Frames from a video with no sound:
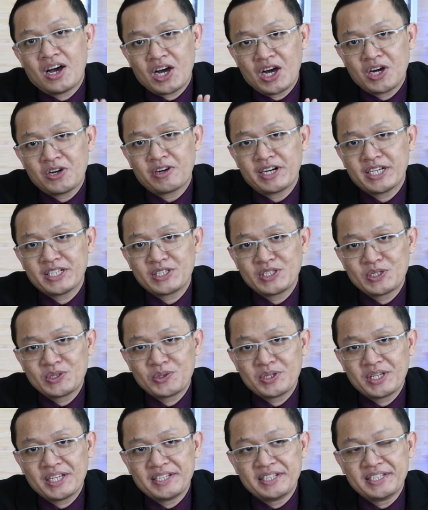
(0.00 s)
Alright,
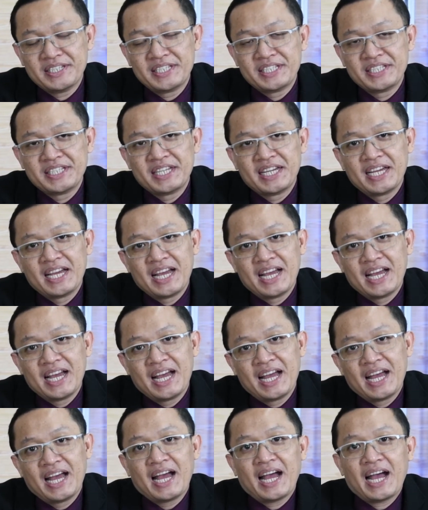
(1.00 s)
students,
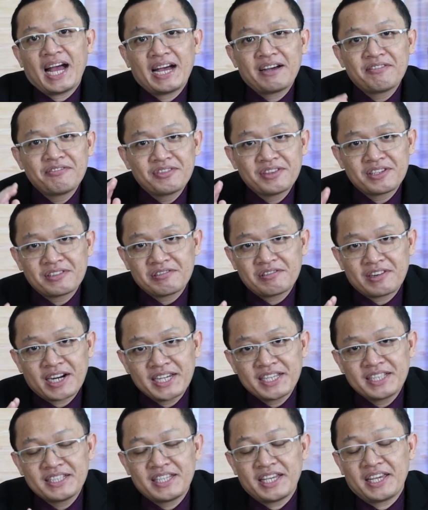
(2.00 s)
after
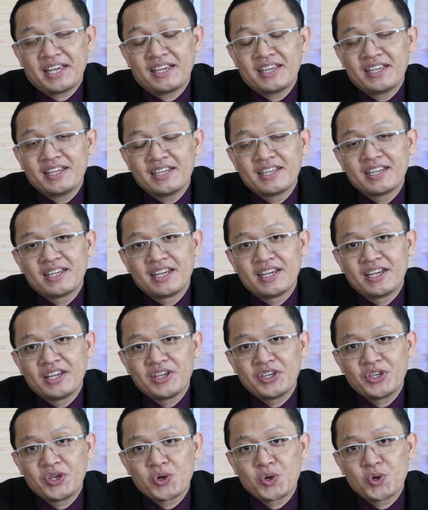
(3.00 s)
writing
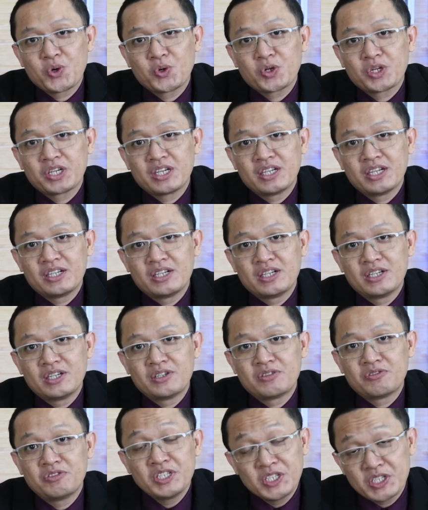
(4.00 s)
your
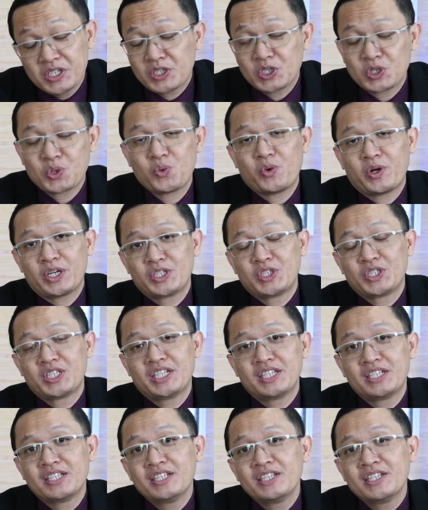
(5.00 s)
research
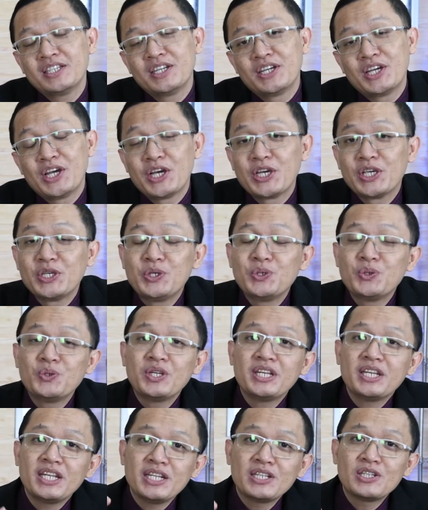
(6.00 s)
question, you
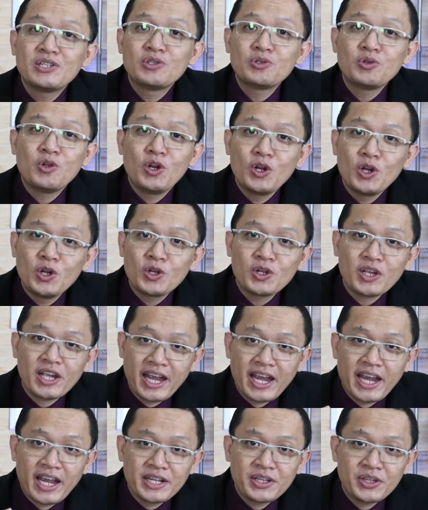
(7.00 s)
need to
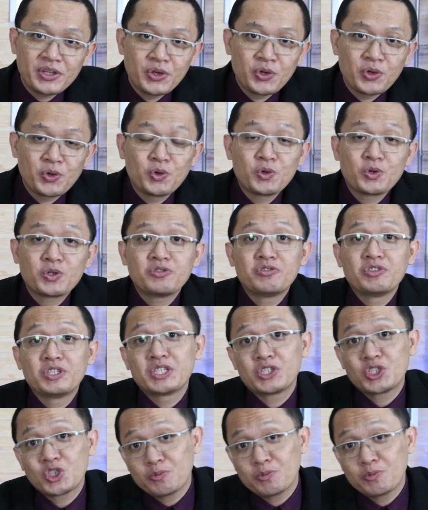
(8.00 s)
look at your research